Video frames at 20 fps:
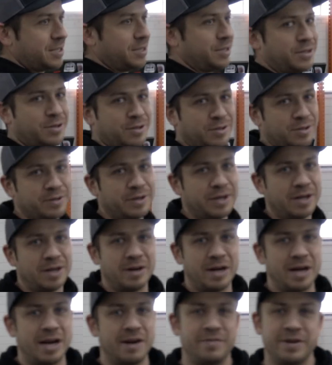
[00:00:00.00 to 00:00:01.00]
to,
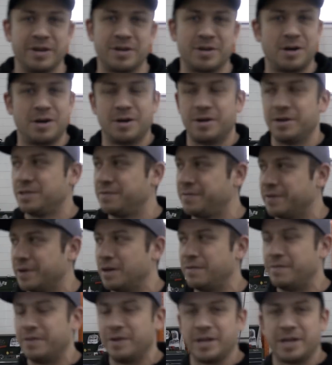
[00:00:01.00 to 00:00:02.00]
every car is
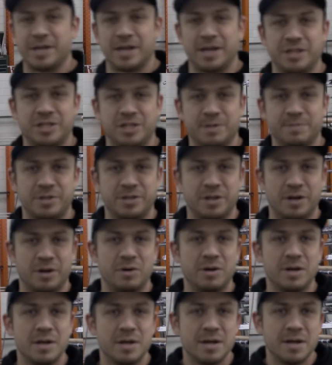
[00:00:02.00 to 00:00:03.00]
very, very custom.
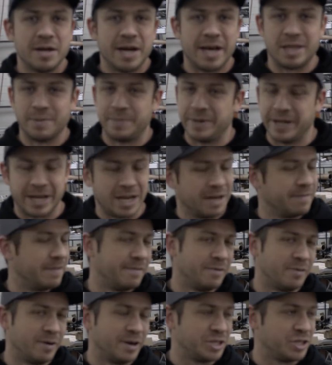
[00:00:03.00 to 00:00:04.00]
So at the beginning of
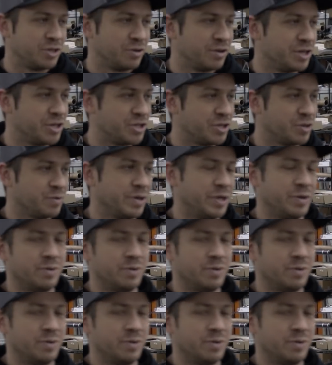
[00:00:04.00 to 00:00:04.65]
every restoration, we